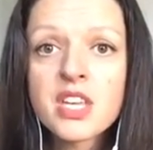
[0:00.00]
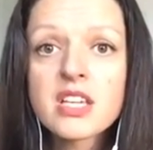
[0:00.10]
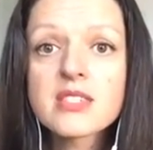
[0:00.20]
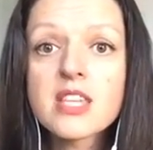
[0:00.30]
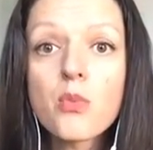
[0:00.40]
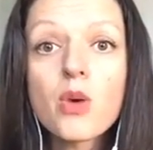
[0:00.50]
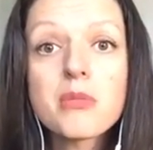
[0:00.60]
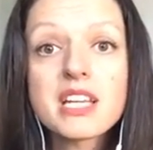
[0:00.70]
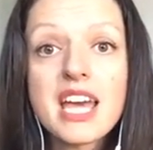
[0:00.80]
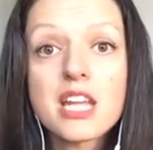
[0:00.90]
Some
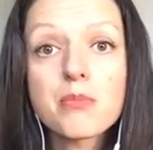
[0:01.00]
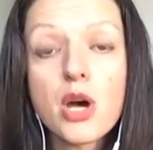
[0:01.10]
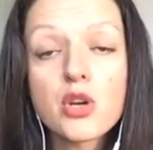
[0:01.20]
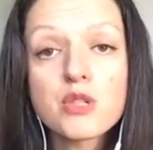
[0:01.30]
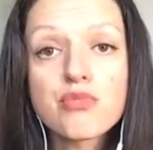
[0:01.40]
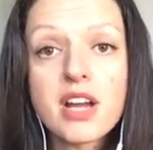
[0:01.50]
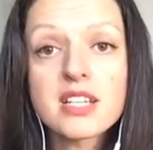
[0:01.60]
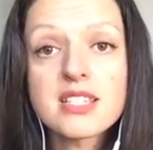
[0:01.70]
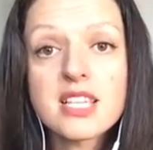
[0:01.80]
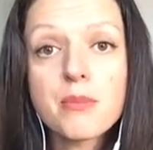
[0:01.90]
women get it
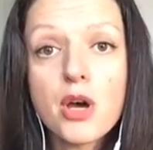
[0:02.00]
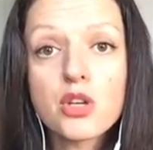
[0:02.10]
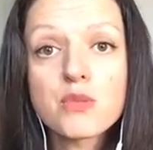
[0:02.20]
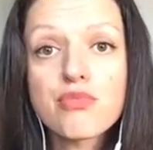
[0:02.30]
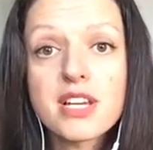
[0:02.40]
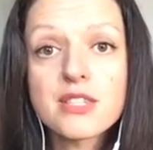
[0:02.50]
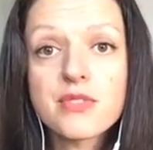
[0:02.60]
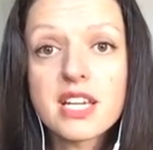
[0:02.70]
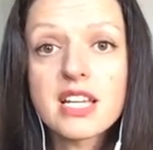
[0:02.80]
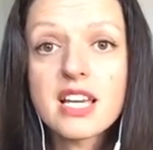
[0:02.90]
post-pregnancy,
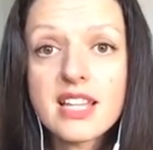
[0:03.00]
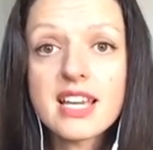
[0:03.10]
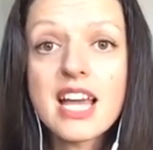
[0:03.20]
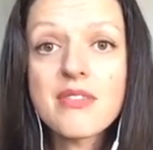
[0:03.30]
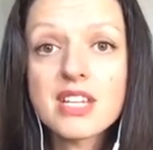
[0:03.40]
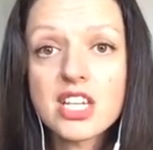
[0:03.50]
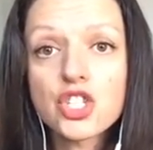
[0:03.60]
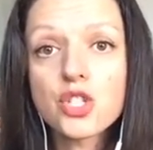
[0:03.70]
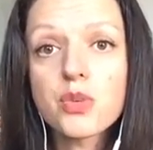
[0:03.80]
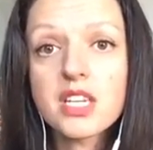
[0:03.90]
post-breastfeeding. They can have an
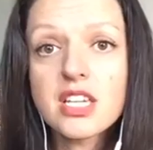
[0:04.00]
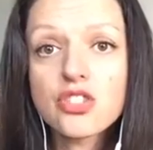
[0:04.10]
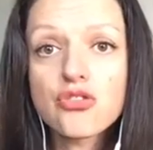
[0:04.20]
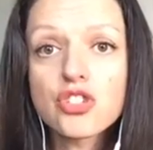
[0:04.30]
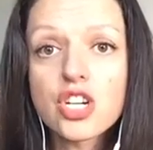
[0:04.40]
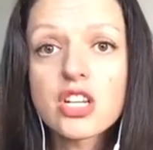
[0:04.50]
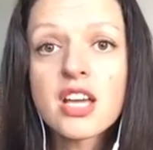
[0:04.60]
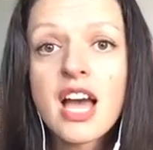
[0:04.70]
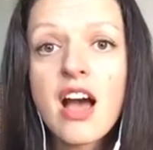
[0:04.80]
issue with estrogen.